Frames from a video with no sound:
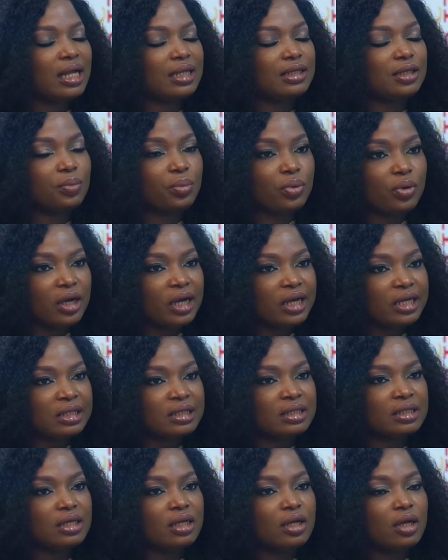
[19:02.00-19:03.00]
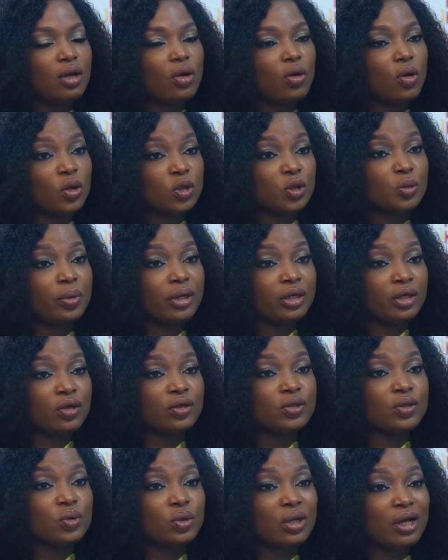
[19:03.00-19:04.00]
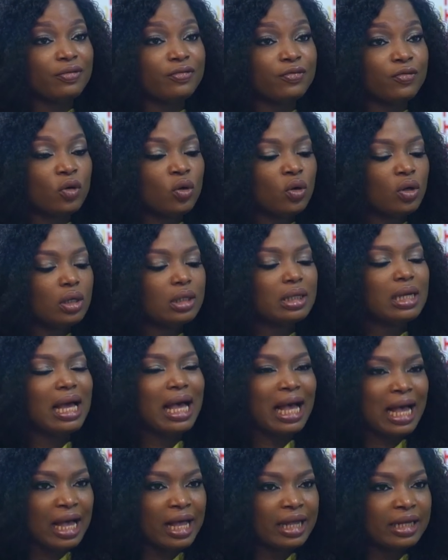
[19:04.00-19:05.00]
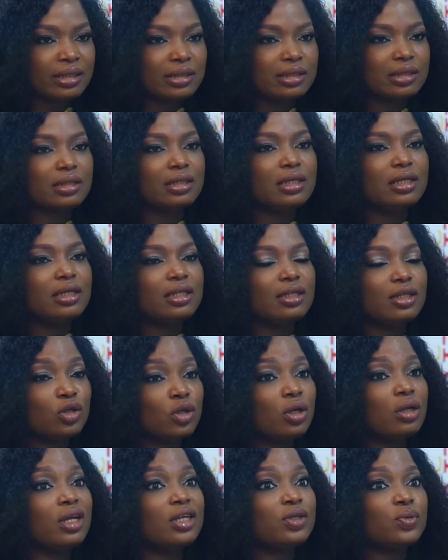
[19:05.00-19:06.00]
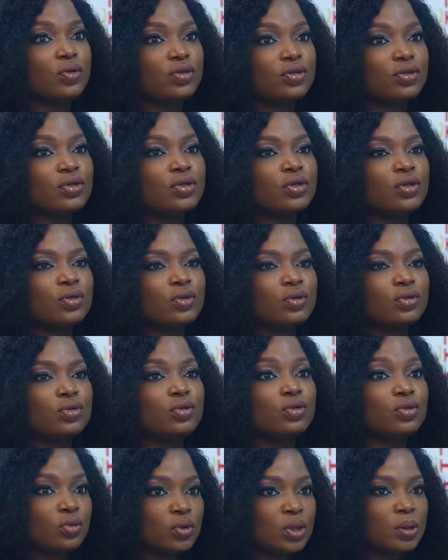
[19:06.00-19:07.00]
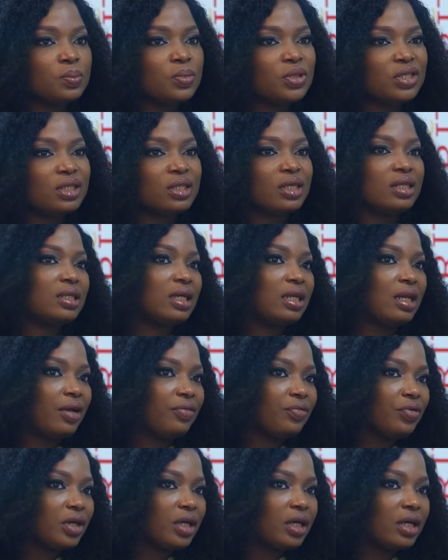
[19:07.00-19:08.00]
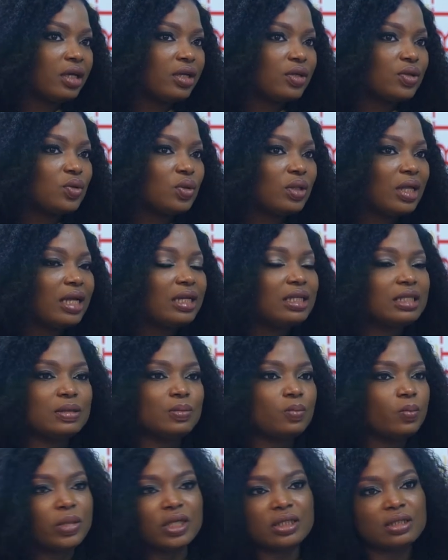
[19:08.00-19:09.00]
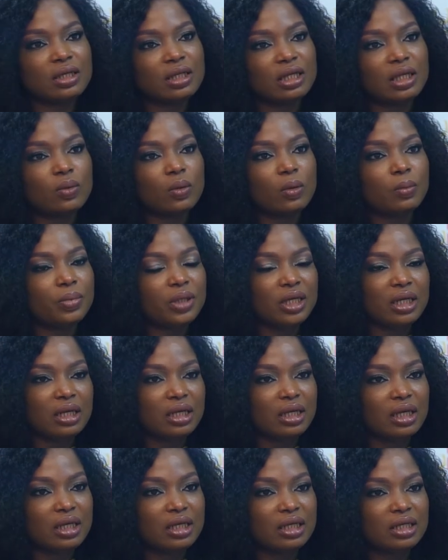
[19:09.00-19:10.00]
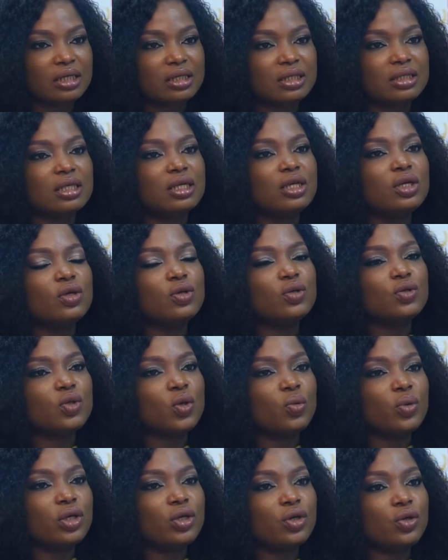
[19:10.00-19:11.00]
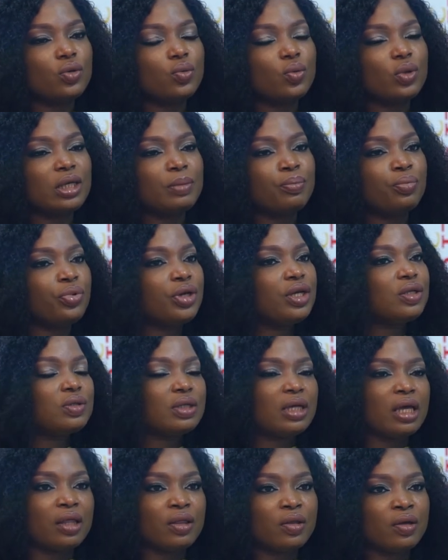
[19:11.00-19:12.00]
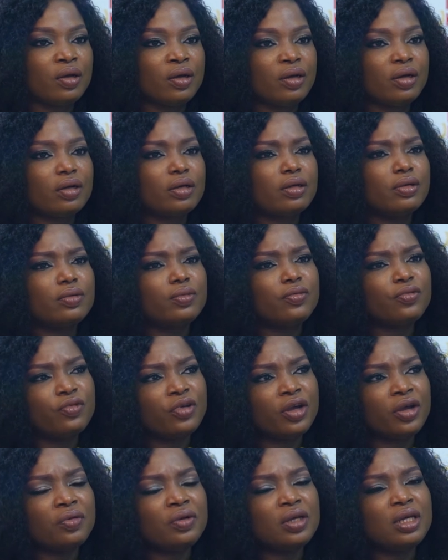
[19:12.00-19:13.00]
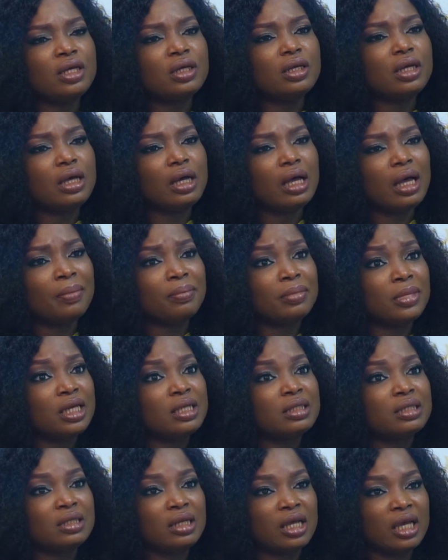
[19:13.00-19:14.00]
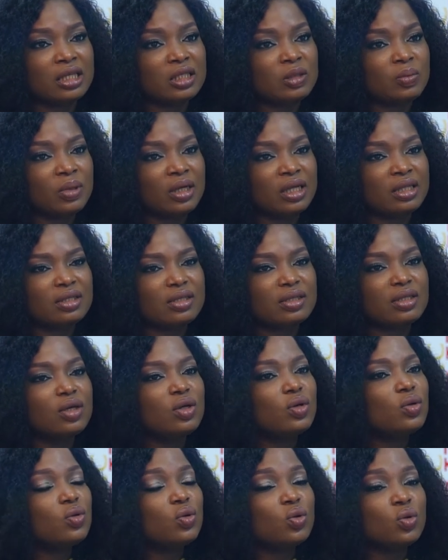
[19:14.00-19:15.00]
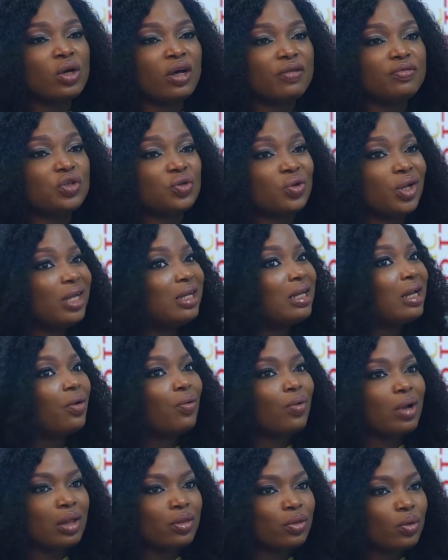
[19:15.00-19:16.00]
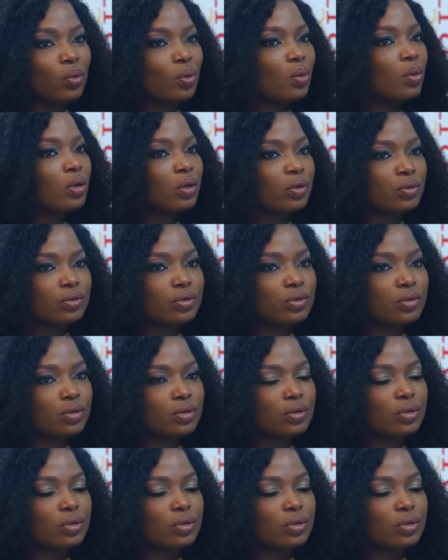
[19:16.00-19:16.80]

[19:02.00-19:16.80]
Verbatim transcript: at a price entrepreneurs could afford and the knowledge was skewed to doing business in Africa. So that is basically what BLA is. So we, we bring together very amazing experts who have trained around the world